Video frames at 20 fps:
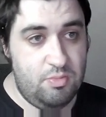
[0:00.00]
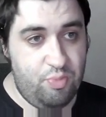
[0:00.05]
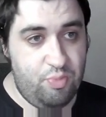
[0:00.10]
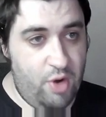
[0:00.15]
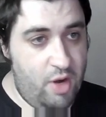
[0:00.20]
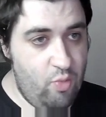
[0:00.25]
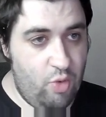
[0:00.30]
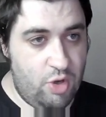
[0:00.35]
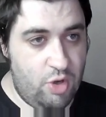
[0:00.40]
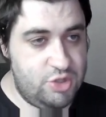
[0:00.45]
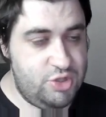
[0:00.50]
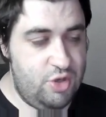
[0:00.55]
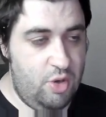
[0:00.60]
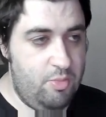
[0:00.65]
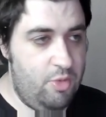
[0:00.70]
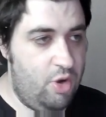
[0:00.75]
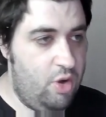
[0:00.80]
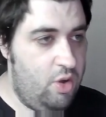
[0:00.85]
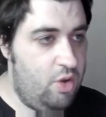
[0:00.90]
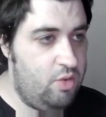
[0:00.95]
Brainwash No
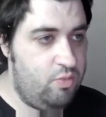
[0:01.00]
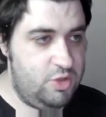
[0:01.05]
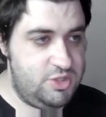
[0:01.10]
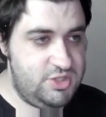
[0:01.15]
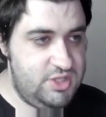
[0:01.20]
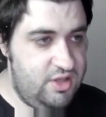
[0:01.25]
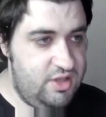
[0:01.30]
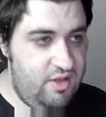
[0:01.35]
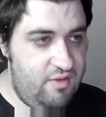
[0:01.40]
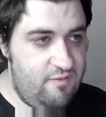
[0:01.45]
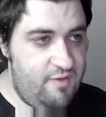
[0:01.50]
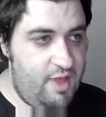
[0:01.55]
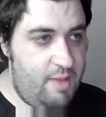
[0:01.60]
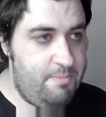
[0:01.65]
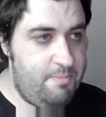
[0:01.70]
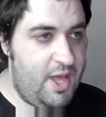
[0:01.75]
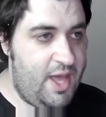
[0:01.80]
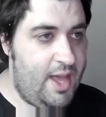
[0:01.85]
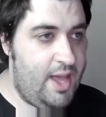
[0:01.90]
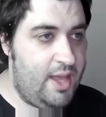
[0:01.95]
More was in the
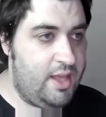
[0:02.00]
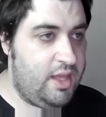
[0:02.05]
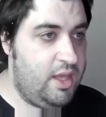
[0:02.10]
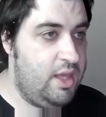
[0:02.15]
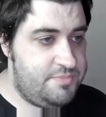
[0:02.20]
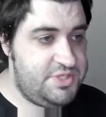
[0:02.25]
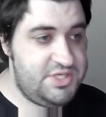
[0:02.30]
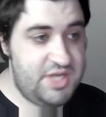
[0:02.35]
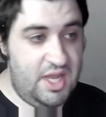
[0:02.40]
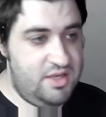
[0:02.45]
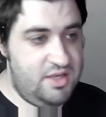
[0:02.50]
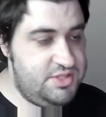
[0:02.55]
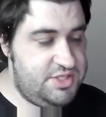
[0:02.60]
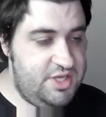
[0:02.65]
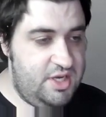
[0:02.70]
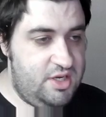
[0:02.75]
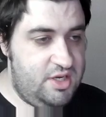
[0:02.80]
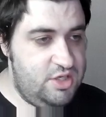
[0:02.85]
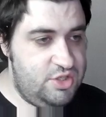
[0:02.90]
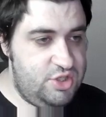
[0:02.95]
event pack. Saiyan
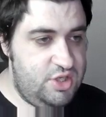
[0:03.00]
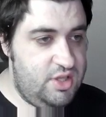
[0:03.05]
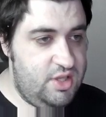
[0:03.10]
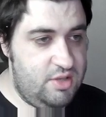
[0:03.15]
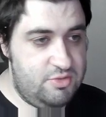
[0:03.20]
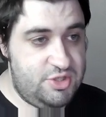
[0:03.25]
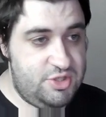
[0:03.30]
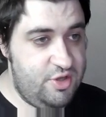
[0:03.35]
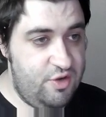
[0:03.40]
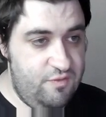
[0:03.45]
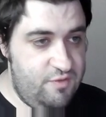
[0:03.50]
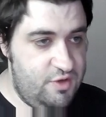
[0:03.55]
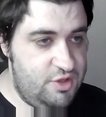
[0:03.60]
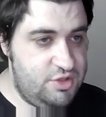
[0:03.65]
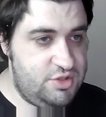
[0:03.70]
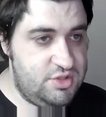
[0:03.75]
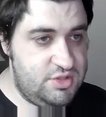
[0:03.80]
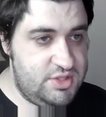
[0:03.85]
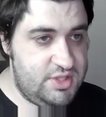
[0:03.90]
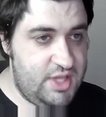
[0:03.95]
Synergy, there was 2
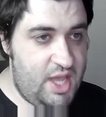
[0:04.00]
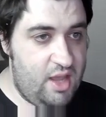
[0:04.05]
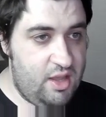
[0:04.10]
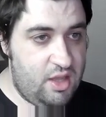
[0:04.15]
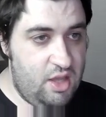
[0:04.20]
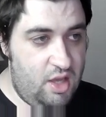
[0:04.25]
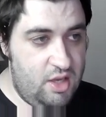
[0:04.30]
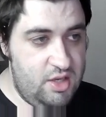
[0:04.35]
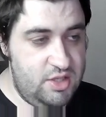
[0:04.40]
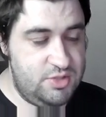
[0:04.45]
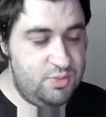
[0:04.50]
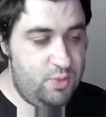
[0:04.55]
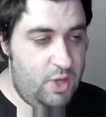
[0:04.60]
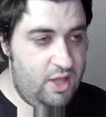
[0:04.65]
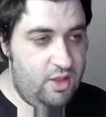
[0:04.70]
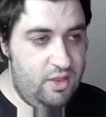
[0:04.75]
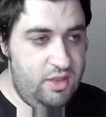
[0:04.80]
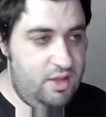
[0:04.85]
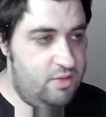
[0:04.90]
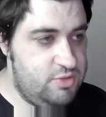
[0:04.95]
versions of that card as
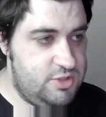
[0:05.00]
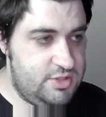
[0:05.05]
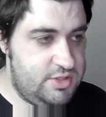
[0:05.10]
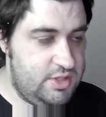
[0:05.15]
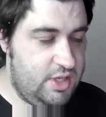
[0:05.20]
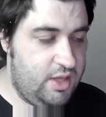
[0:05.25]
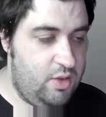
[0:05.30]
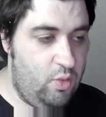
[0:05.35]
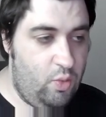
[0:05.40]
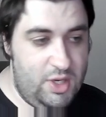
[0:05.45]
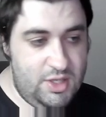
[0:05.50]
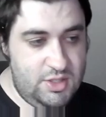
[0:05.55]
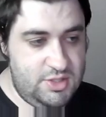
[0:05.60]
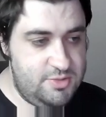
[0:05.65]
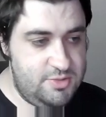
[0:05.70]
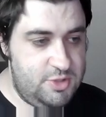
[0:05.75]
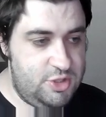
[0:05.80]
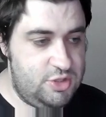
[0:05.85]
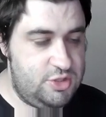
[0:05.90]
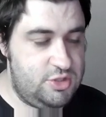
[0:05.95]
well. There was like a
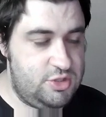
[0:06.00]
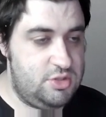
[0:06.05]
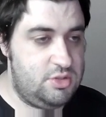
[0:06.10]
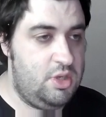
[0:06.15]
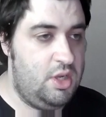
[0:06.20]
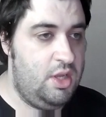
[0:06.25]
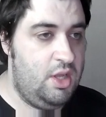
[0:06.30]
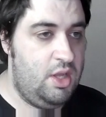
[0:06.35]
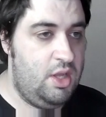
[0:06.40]
winner's version.